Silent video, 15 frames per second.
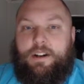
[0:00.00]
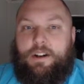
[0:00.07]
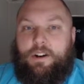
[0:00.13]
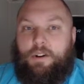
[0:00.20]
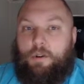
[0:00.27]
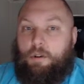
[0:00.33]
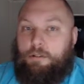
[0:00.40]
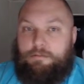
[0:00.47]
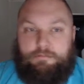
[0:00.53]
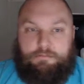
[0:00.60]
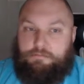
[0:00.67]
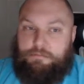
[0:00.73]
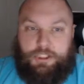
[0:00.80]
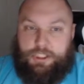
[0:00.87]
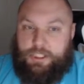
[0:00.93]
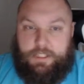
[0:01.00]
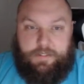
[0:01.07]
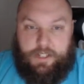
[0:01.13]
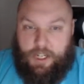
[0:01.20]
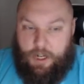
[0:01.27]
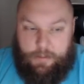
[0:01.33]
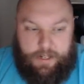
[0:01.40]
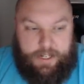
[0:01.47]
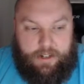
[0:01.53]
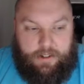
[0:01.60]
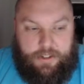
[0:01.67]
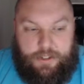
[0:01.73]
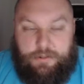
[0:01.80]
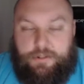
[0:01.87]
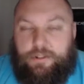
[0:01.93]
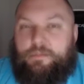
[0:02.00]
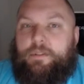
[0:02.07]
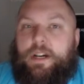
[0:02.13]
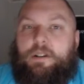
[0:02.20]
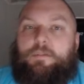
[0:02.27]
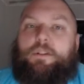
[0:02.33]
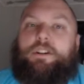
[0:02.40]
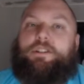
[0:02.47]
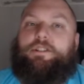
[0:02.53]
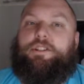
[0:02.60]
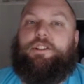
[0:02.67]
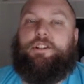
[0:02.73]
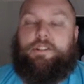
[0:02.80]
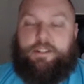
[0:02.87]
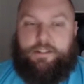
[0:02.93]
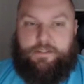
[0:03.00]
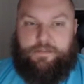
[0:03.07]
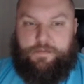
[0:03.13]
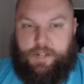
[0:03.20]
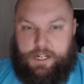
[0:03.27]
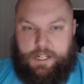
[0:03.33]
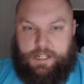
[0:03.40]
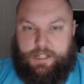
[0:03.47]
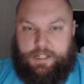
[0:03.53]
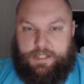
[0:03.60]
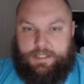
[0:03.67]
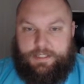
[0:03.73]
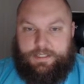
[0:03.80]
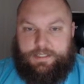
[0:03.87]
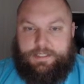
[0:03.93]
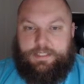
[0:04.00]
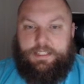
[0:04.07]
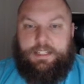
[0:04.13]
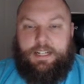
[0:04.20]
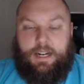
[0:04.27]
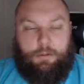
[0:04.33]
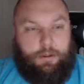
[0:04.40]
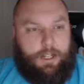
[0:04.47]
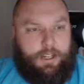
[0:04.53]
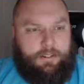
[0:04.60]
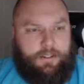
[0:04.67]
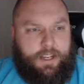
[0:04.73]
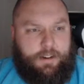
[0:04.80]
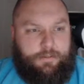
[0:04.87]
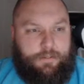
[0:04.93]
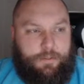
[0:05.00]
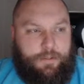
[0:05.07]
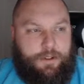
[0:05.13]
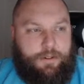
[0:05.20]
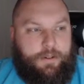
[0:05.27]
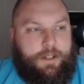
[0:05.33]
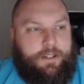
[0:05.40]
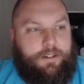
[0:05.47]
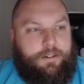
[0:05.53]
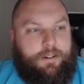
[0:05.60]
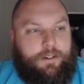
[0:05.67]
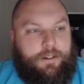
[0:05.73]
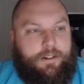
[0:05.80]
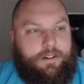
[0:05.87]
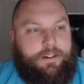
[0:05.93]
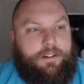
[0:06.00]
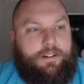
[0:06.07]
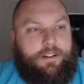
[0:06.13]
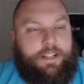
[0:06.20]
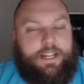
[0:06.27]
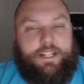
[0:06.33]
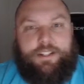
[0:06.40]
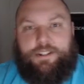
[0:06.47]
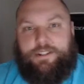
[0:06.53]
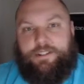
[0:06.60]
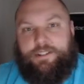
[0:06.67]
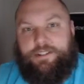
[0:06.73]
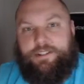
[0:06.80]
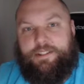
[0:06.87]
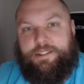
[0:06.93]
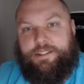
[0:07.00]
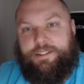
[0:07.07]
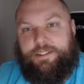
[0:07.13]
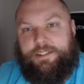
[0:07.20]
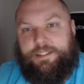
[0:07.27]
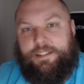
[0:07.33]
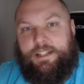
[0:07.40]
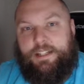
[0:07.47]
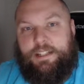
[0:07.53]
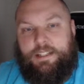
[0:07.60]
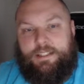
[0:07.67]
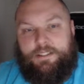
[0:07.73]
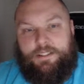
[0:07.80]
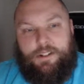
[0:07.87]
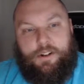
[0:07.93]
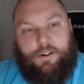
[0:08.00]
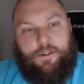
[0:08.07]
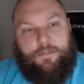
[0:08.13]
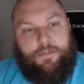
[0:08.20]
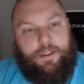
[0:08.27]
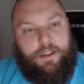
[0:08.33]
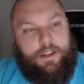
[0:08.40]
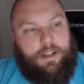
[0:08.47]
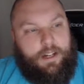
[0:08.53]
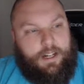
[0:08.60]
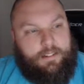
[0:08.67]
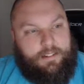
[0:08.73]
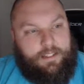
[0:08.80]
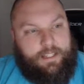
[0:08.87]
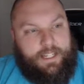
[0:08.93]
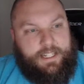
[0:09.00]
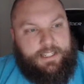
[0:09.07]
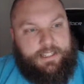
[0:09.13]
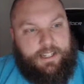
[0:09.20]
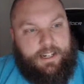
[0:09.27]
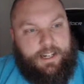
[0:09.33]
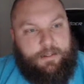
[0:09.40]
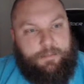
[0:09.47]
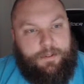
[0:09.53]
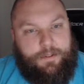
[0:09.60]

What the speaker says: or just leave a comment here on YouTube. That works just as fine. I would like to hear from you and your collections. So, until next time,